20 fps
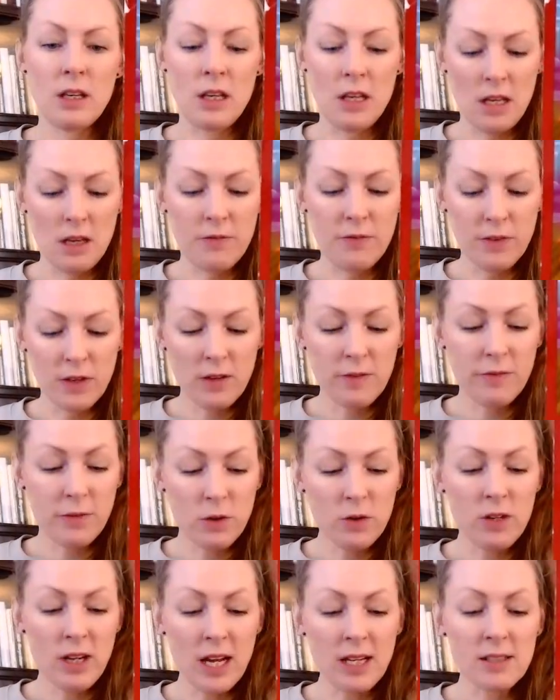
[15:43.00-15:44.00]
if
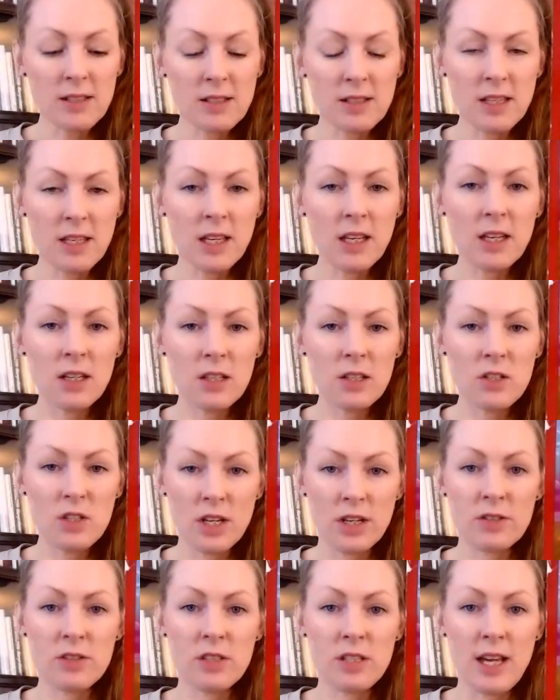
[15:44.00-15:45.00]
you're not seeing it
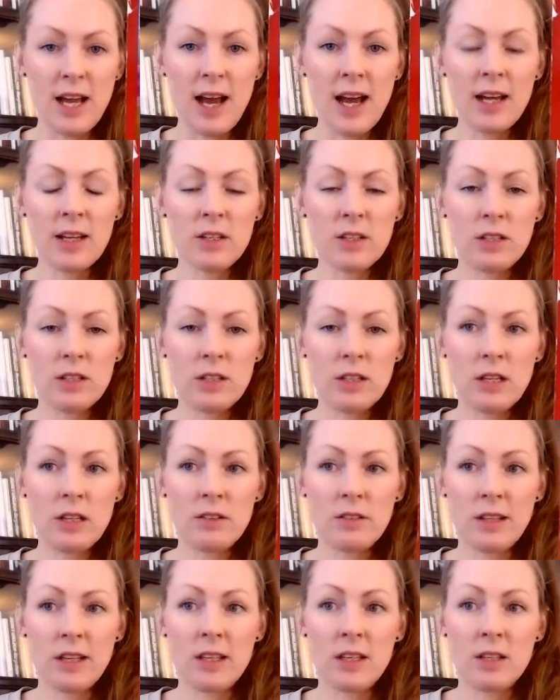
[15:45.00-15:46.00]
just yet,
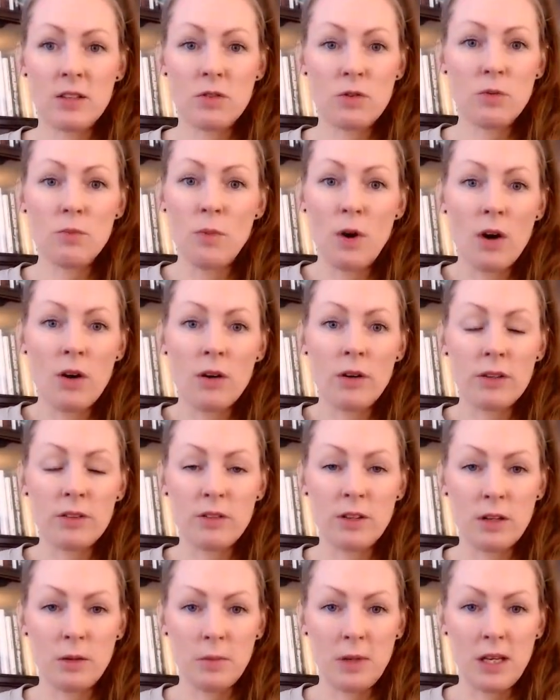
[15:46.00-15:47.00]
it's like tomorrow it's
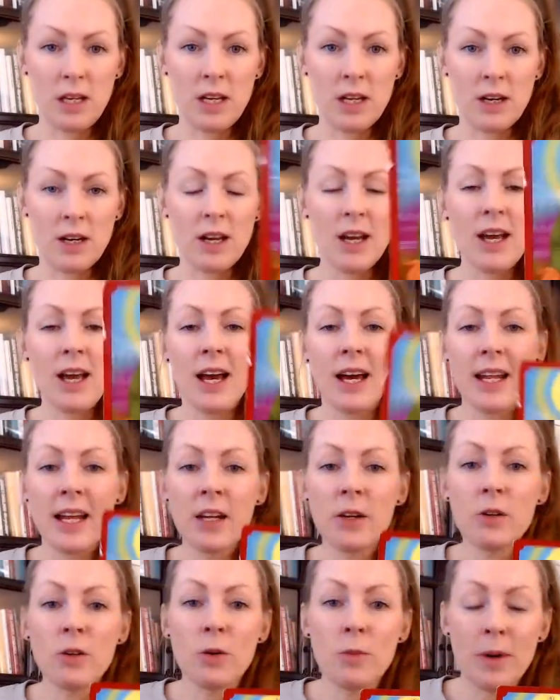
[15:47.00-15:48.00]
going to be here. And I
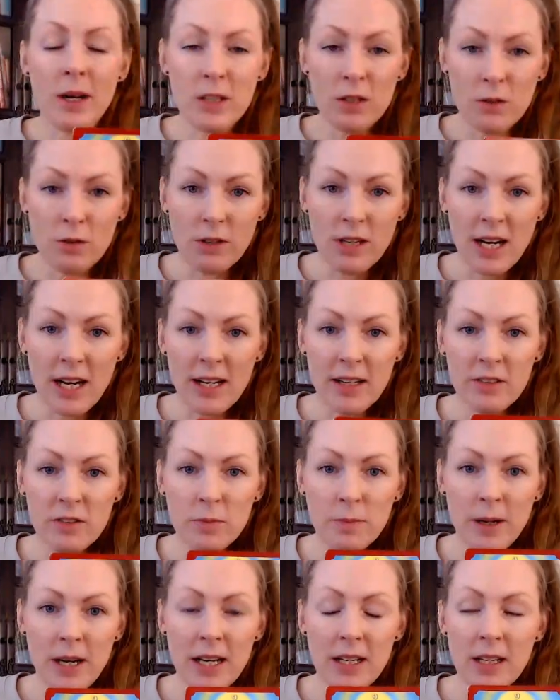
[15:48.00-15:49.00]
don't know about you guys,
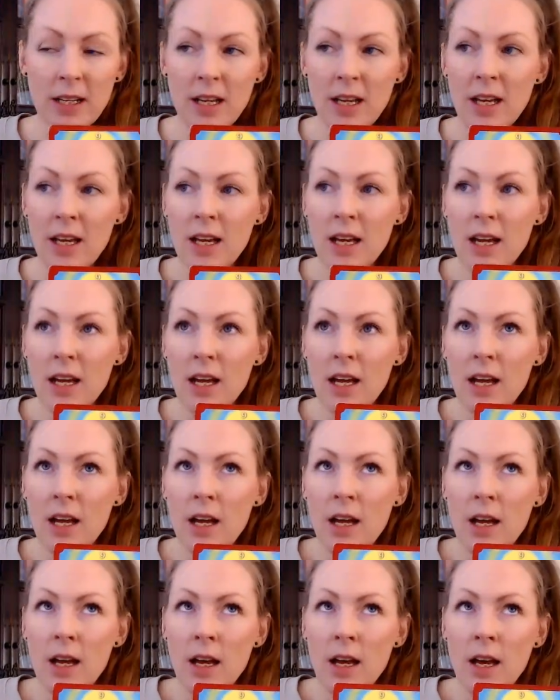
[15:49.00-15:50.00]
but
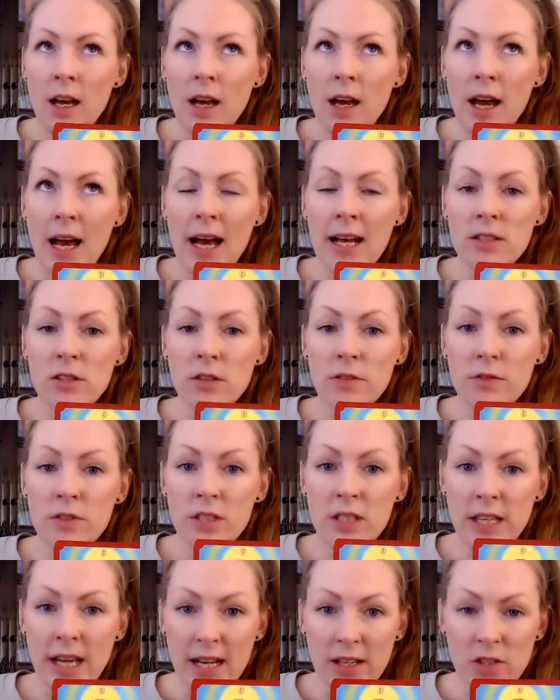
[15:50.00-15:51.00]
as of
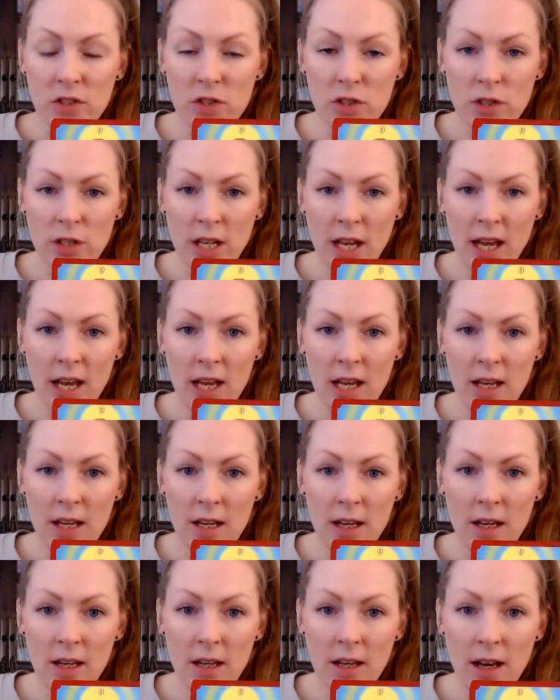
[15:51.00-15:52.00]

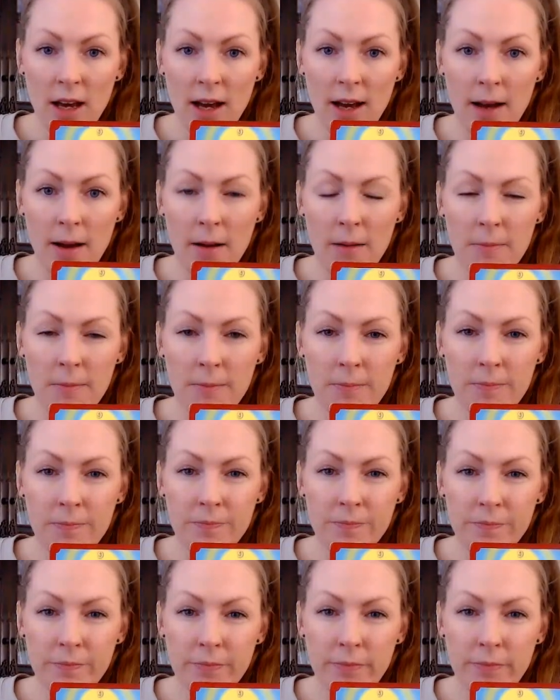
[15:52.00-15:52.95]
yesterday, the